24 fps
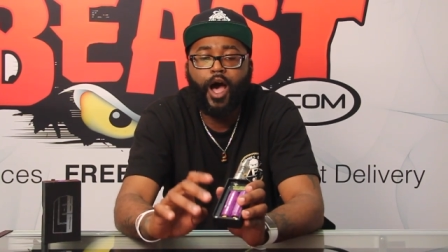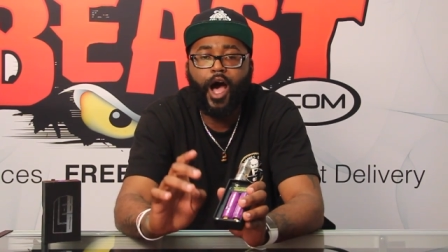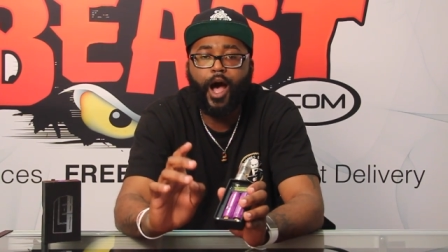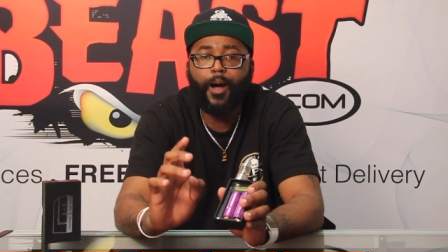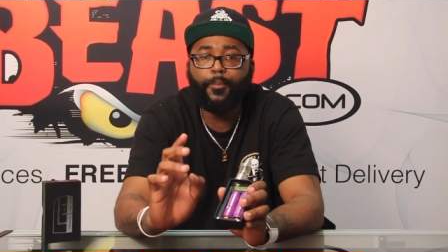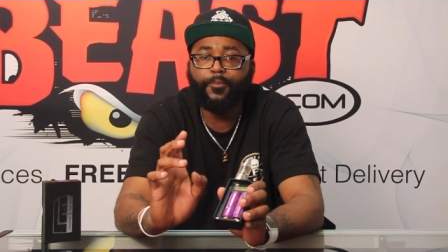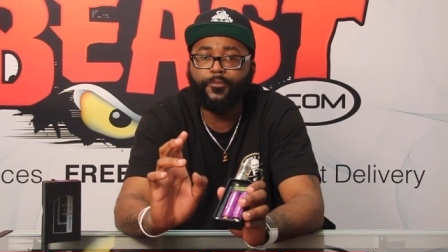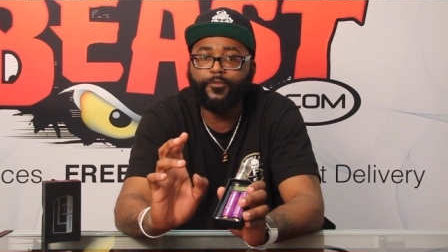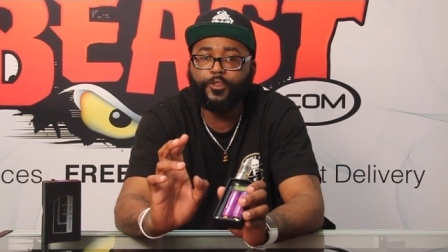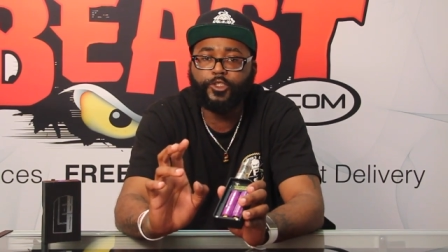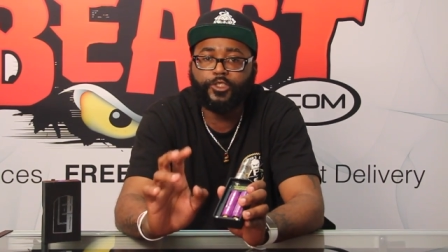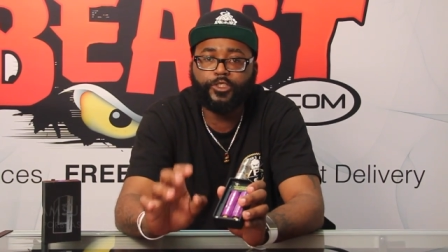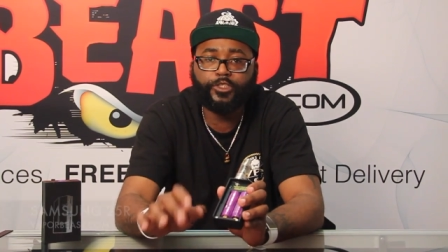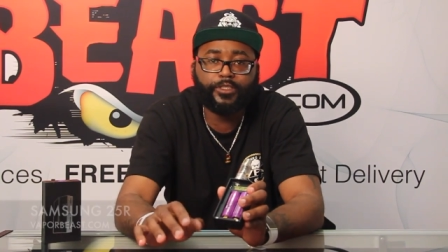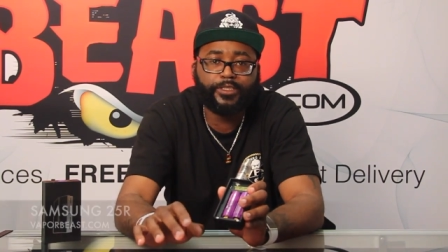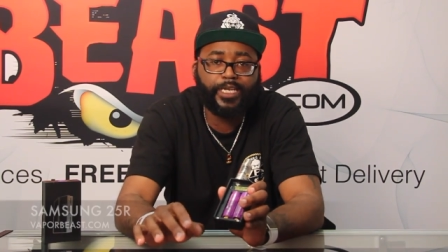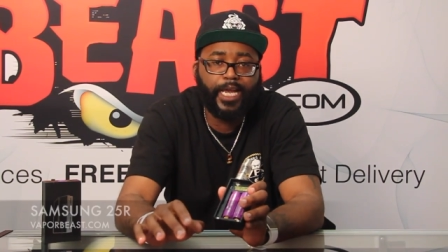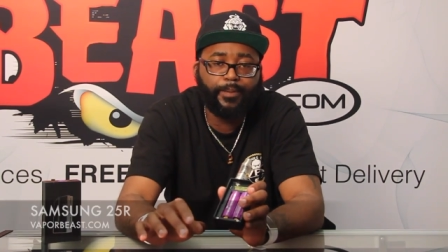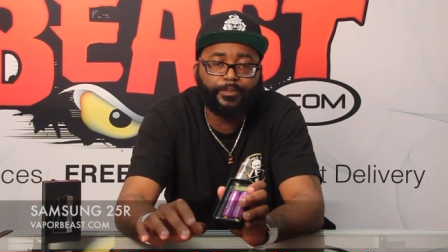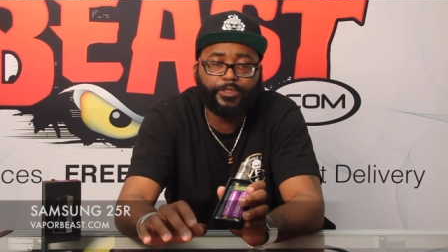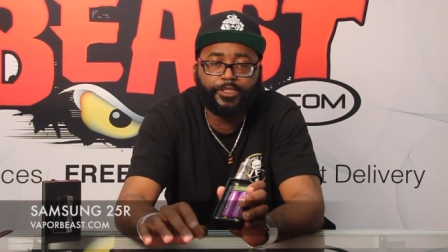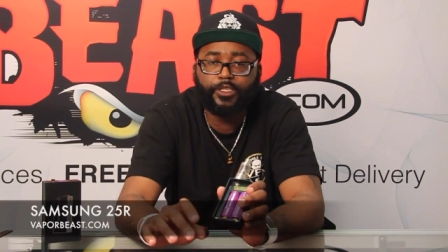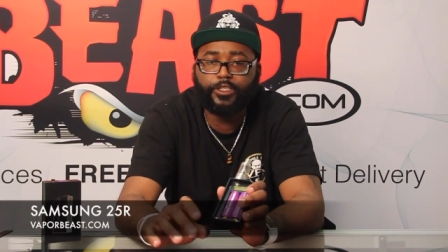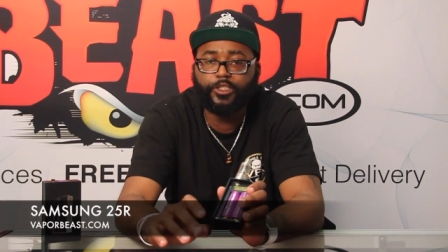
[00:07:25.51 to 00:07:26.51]
um,
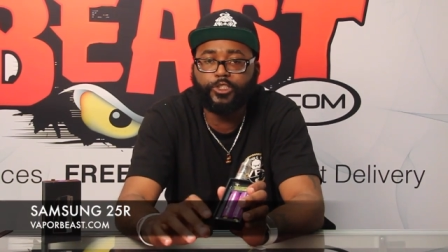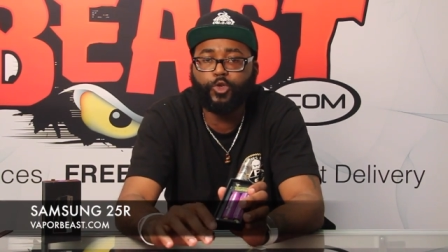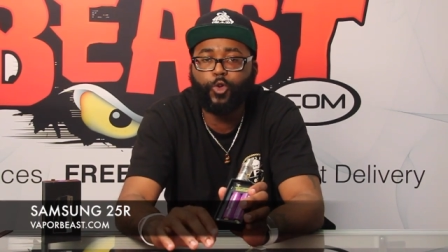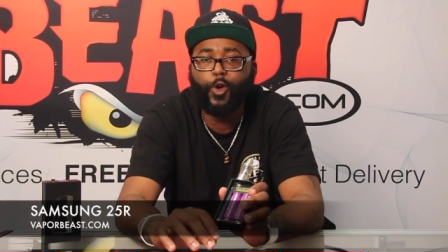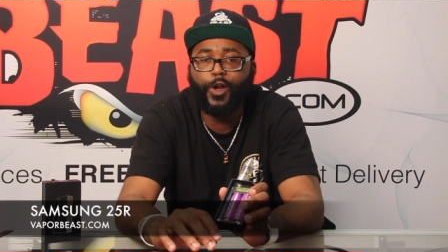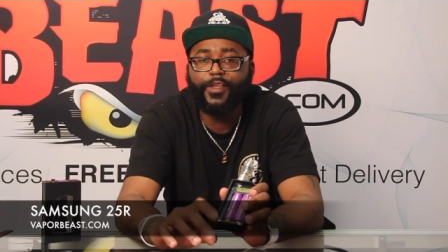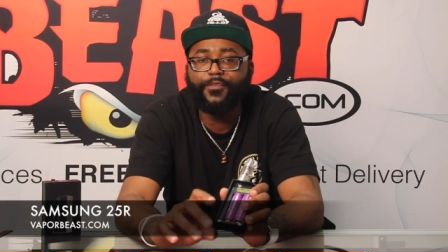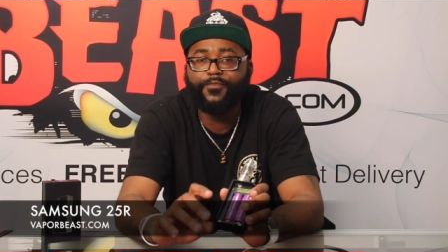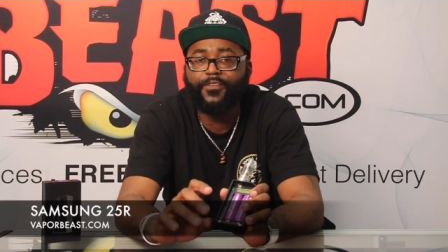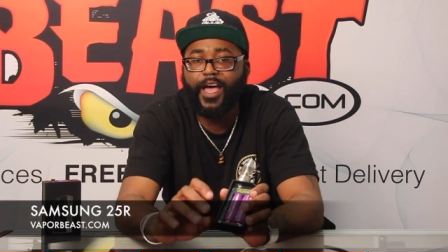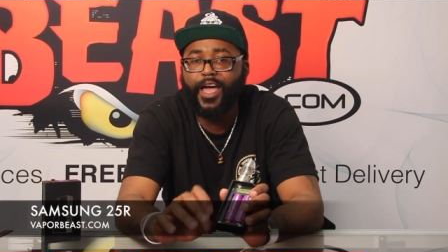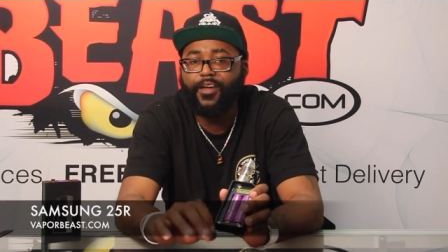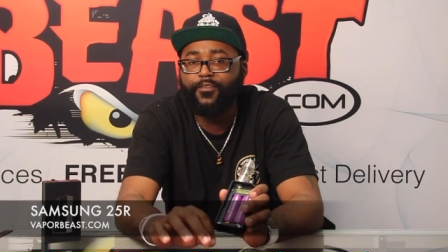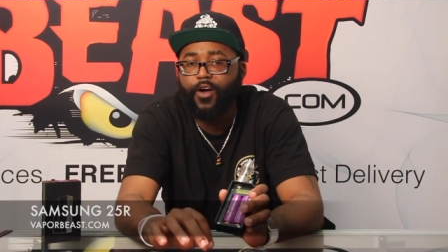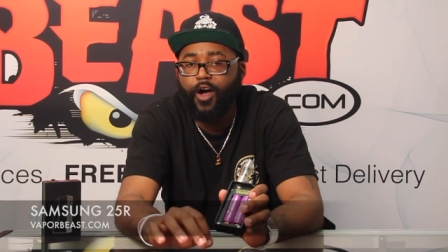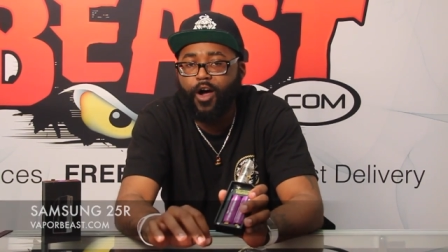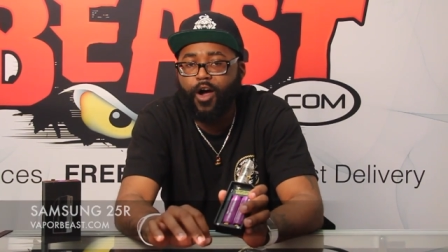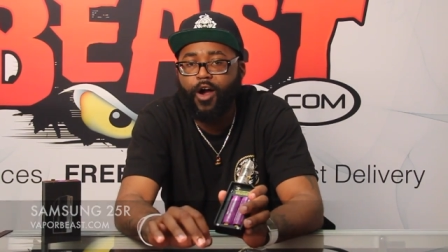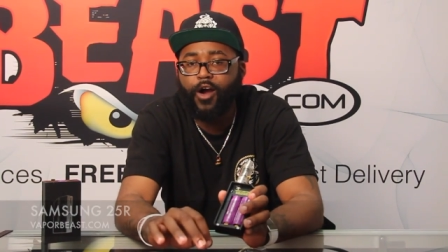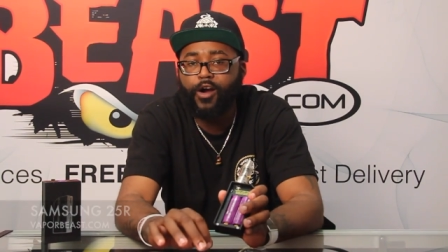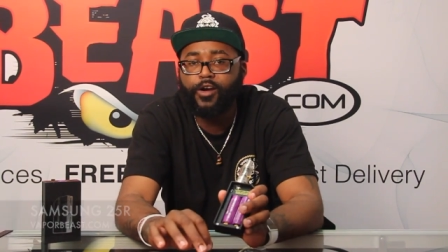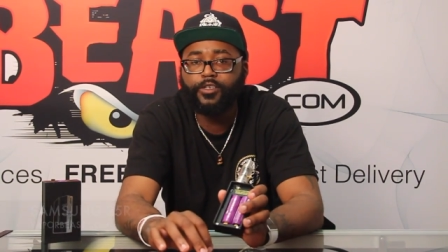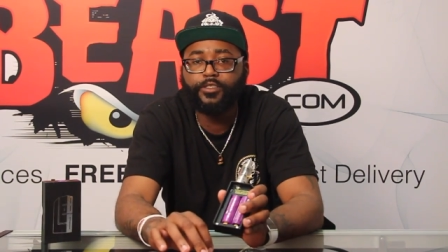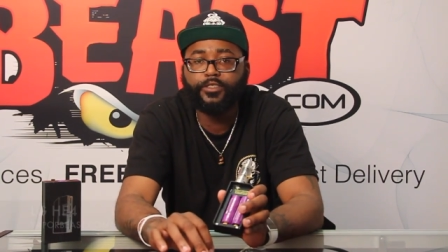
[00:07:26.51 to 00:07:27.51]
Samsung
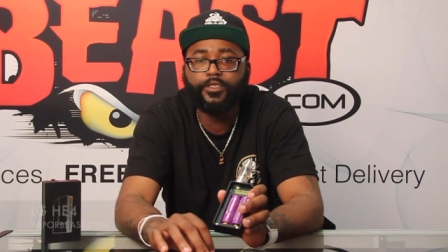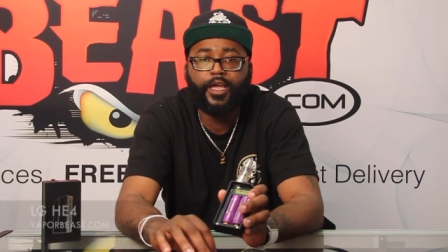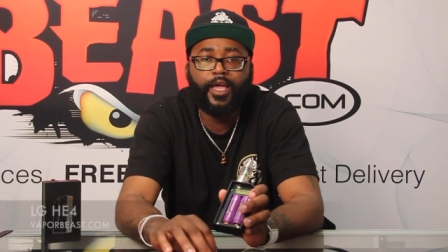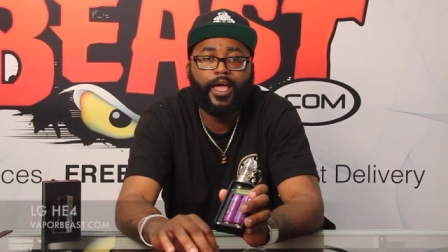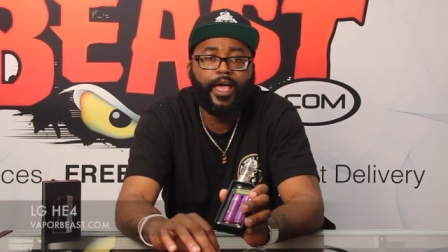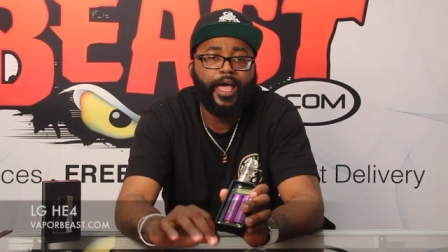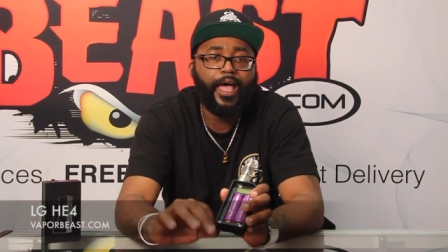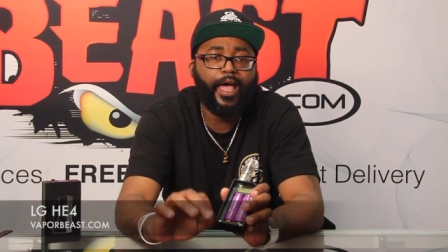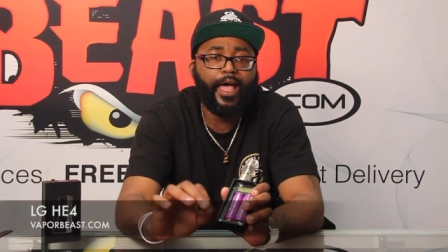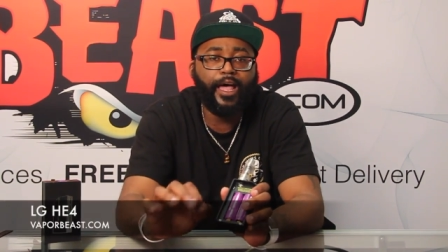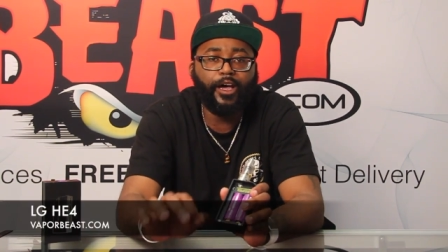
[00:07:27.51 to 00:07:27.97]
25Rs,